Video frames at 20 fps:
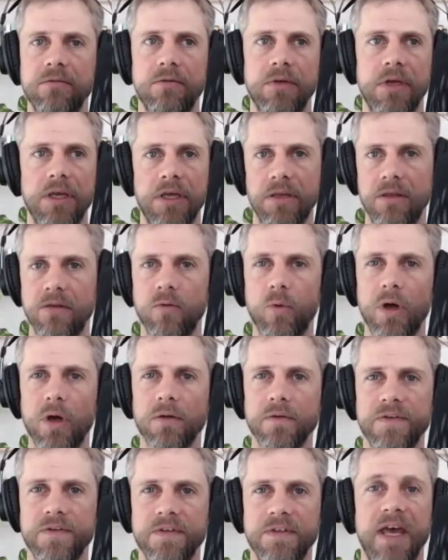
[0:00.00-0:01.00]
in the
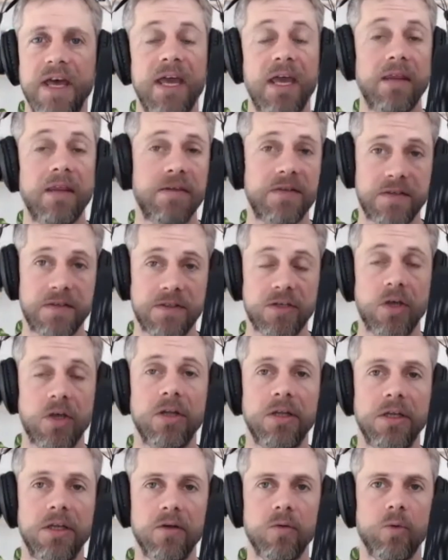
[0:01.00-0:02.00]
world today and
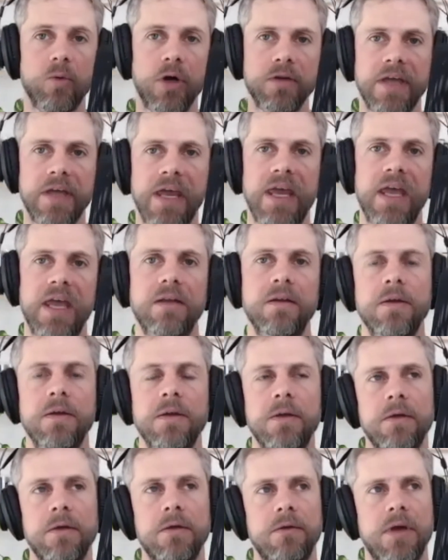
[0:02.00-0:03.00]
certainly in the world ahead?
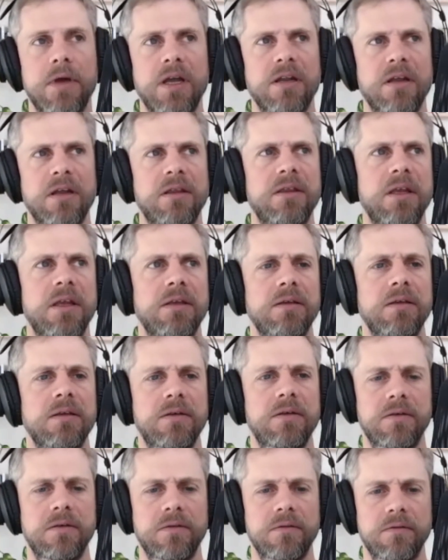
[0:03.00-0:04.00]
And I
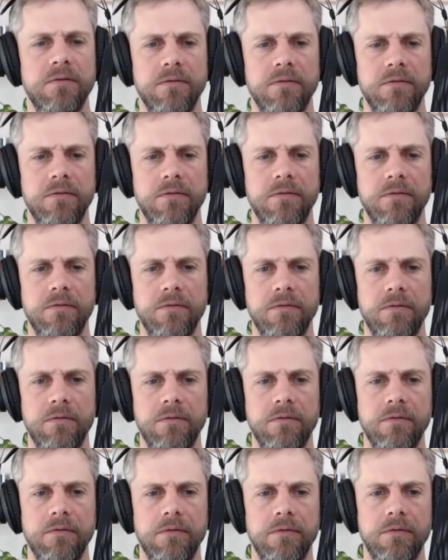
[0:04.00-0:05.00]
think,
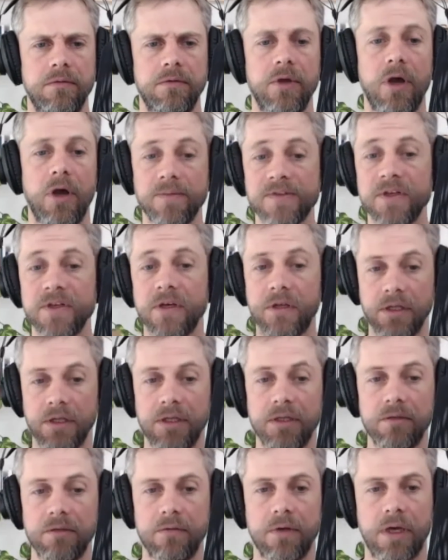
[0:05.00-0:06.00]
I'm
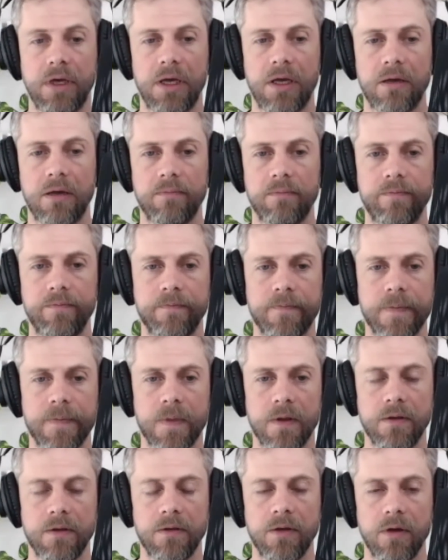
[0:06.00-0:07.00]
certainly
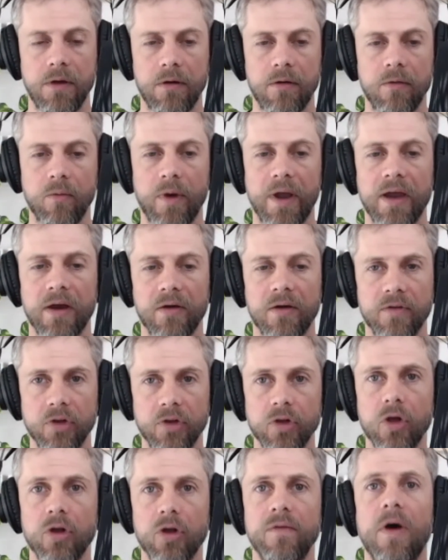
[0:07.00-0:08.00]
aware of a
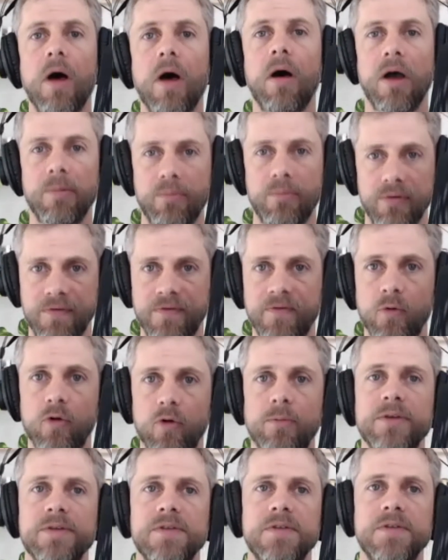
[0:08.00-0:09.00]
lot of high
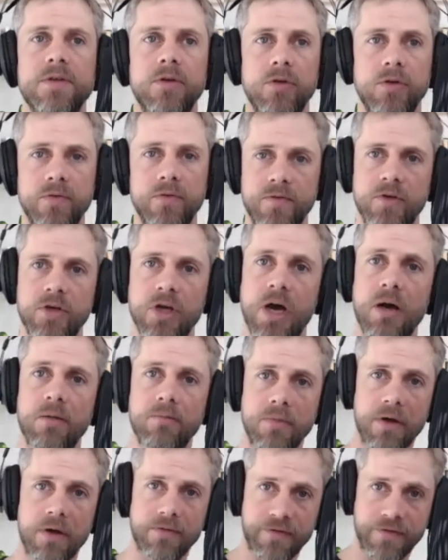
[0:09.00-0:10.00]
performers who've
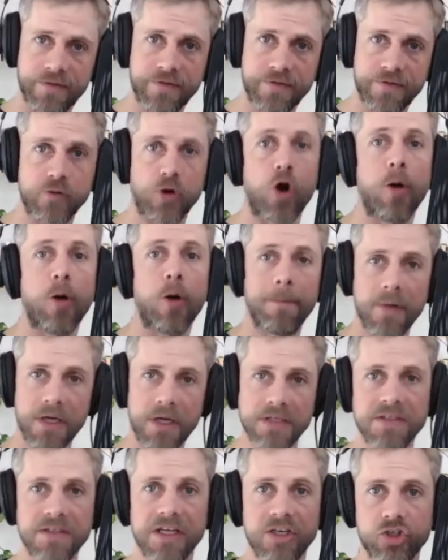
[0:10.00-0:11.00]
come from
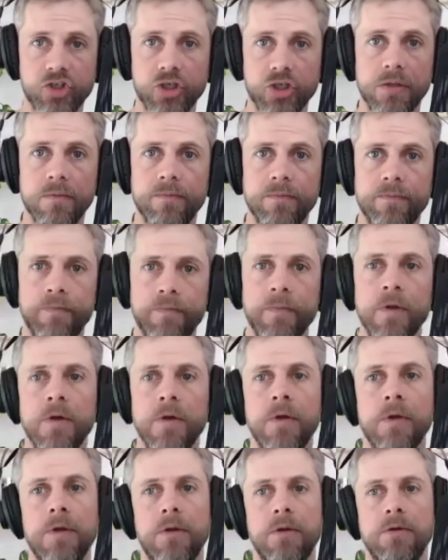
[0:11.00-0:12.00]
addiction.
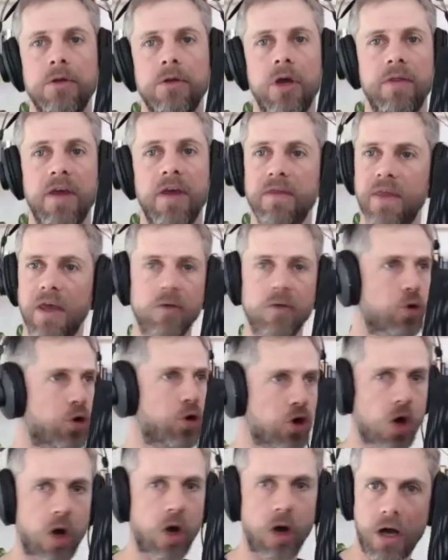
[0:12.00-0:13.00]
They were
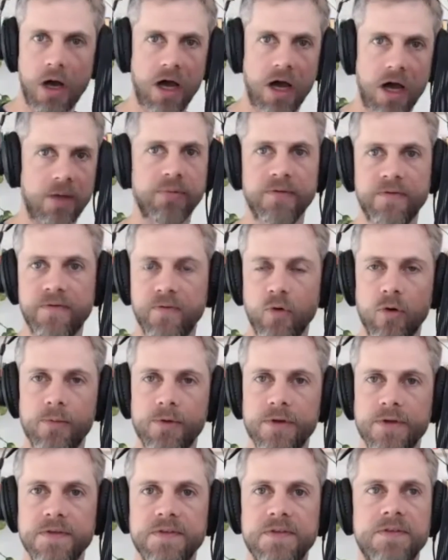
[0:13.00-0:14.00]
not high
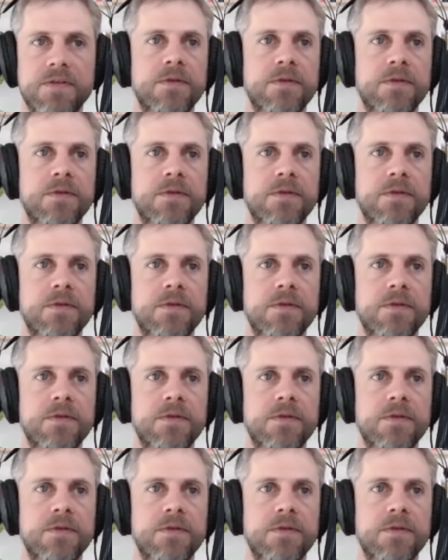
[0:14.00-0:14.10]
performers